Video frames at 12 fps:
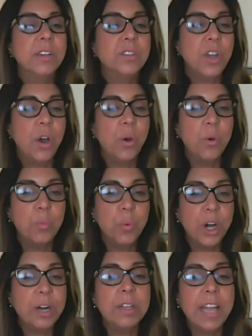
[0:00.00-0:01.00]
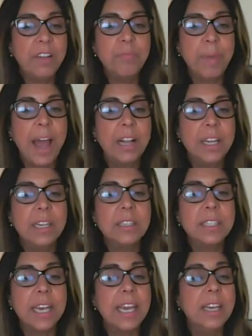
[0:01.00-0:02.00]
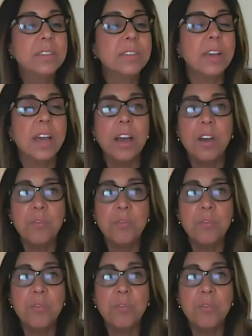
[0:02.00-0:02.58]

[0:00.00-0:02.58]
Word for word: So work life balance is